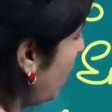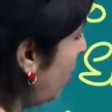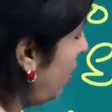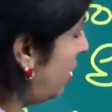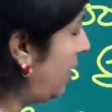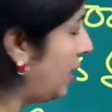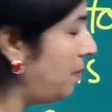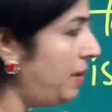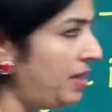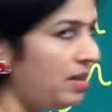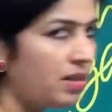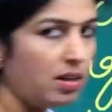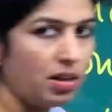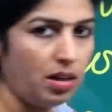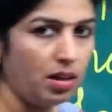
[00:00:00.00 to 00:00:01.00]
that
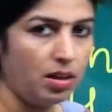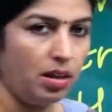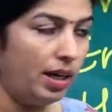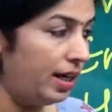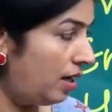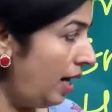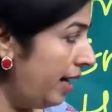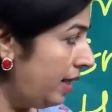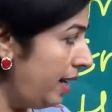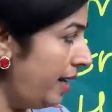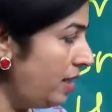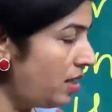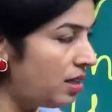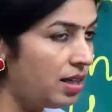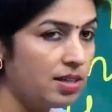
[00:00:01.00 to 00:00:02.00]
means at the
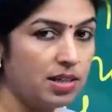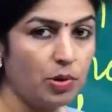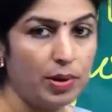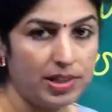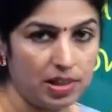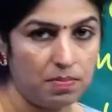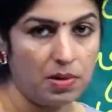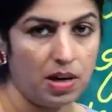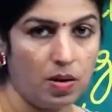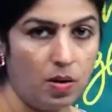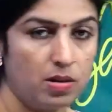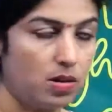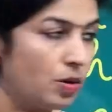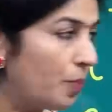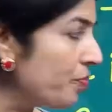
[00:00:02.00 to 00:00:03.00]
end there is a question mark
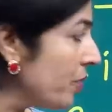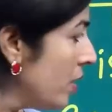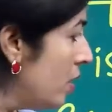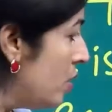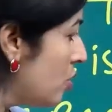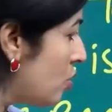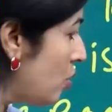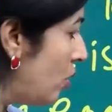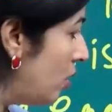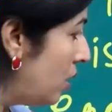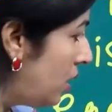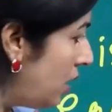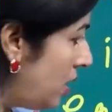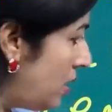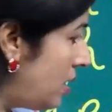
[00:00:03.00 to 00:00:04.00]
also. So
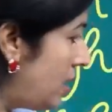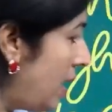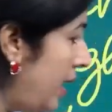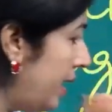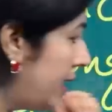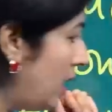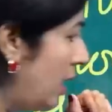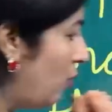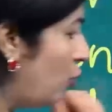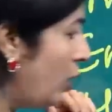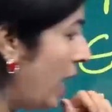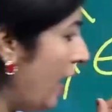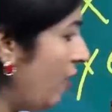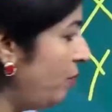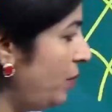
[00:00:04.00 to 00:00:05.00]
this title would
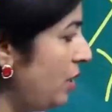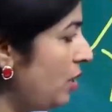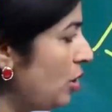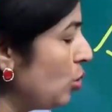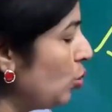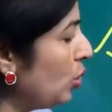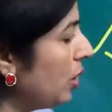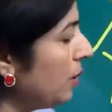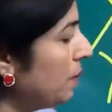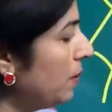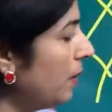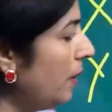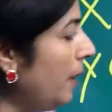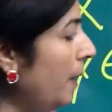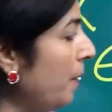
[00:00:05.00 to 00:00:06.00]
have been
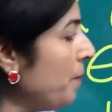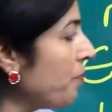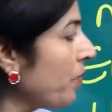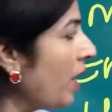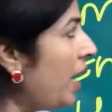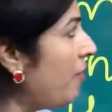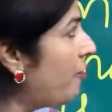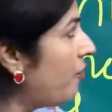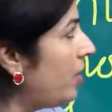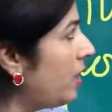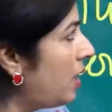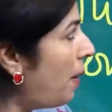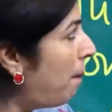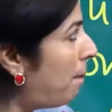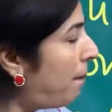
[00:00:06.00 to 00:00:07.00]
suitable if
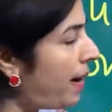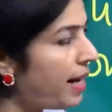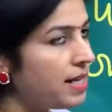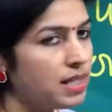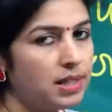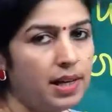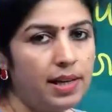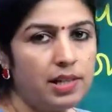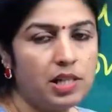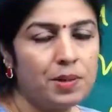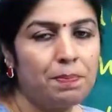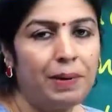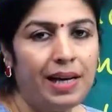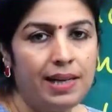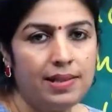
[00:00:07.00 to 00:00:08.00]
the passage
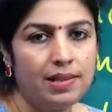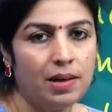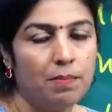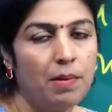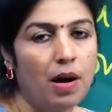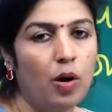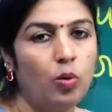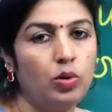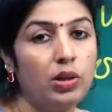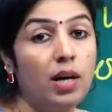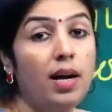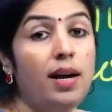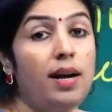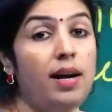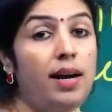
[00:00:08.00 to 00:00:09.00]
speaks about
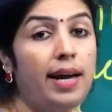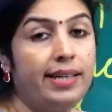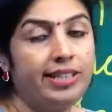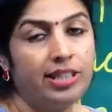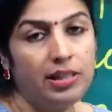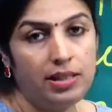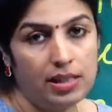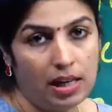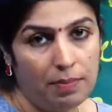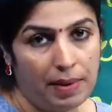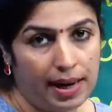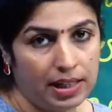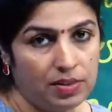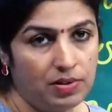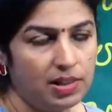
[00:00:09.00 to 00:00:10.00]
leisure time
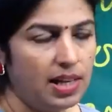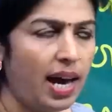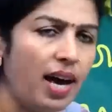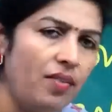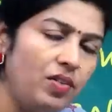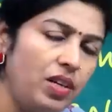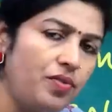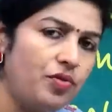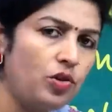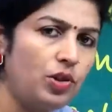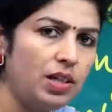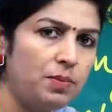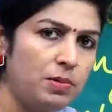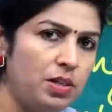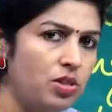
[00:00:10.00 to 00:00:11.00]
activities. Have enough to do,
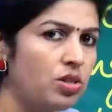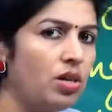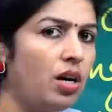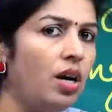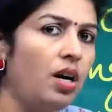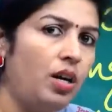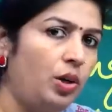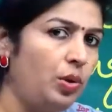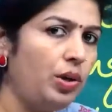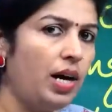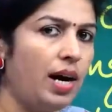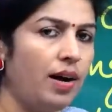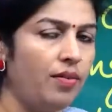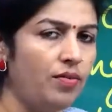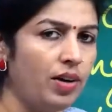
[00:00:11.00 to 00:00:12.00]
that means do you
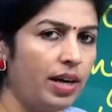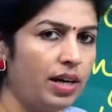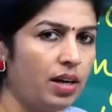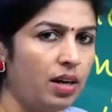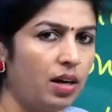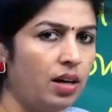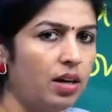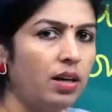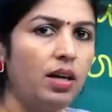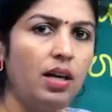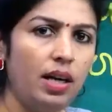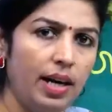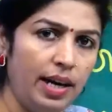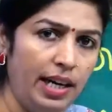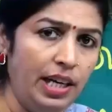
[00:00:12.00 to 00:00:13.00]
have
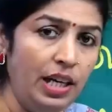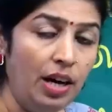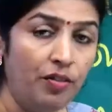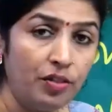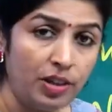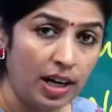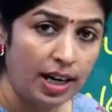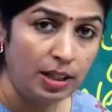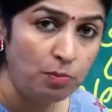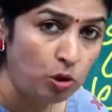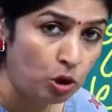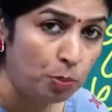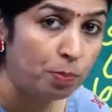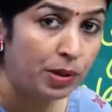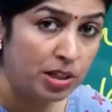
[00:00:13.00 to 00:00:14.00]
enough time
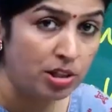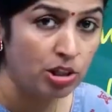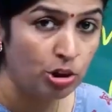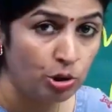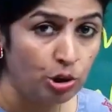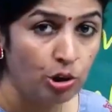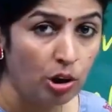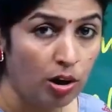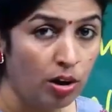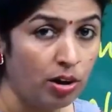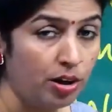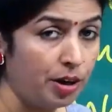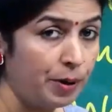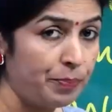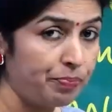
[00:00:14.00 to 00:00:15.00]
to pursue
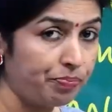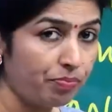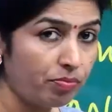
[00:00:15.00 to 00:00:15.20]
your